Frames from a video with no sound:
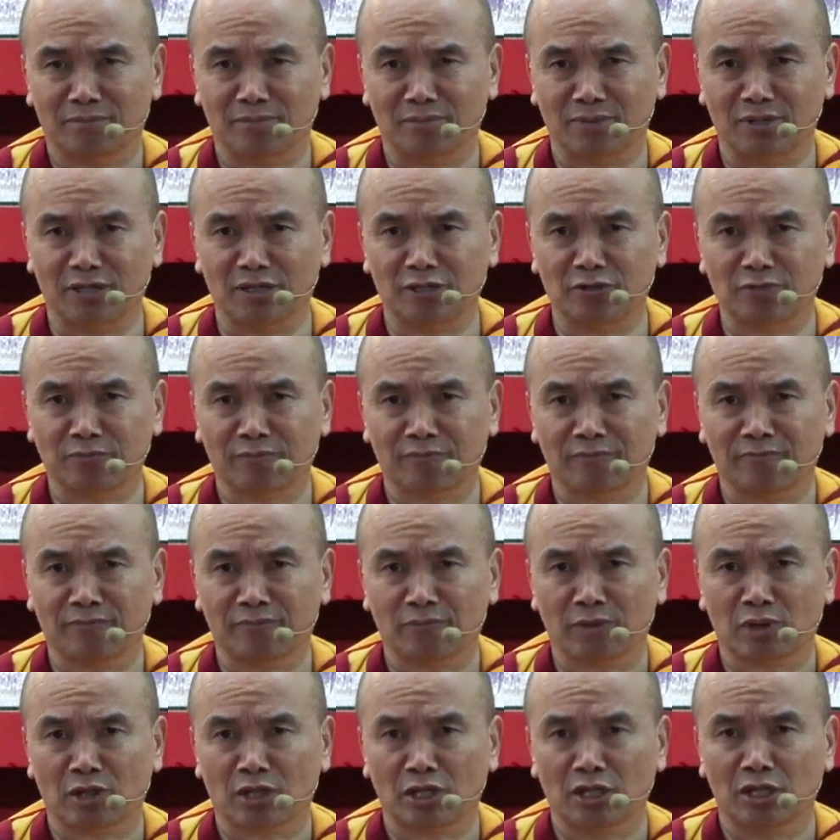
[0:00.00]
right?
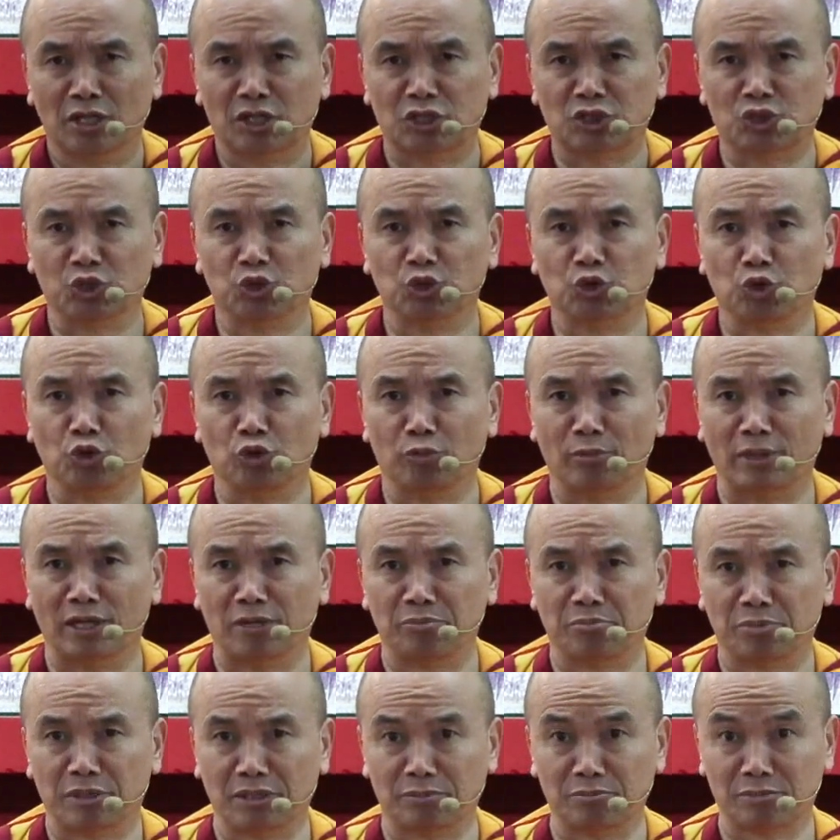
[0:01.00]
So your mind
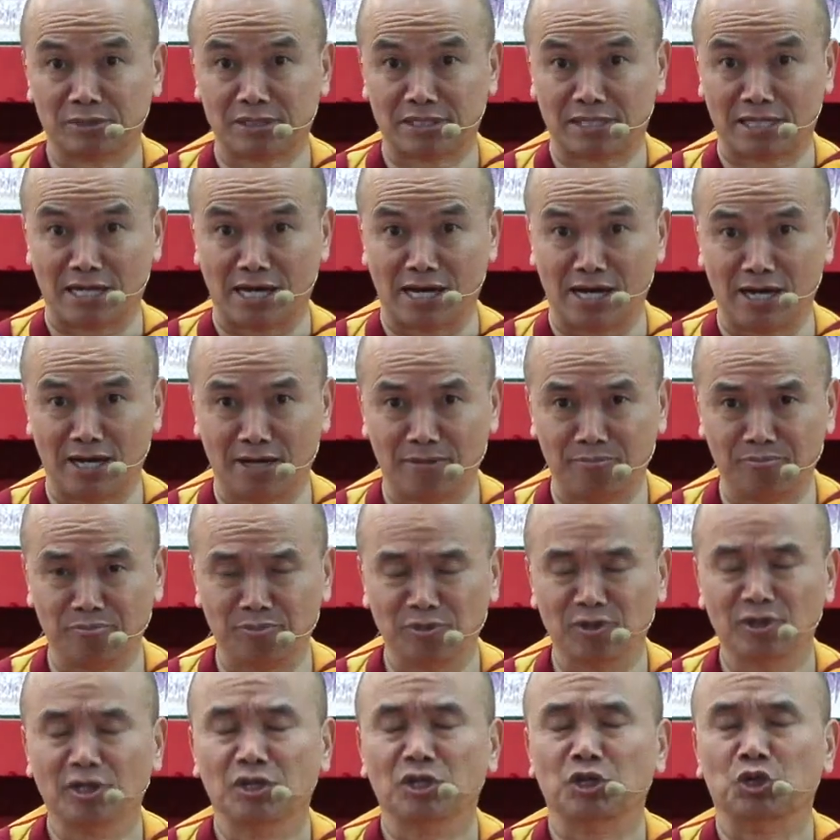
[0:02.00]
becomes calm
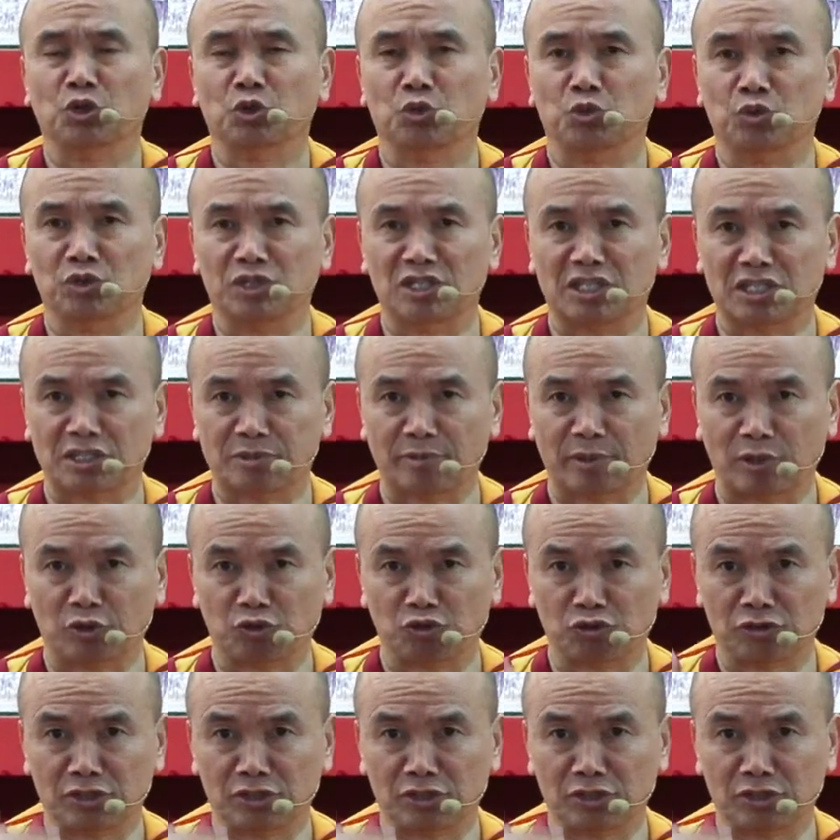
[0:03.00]
with respect to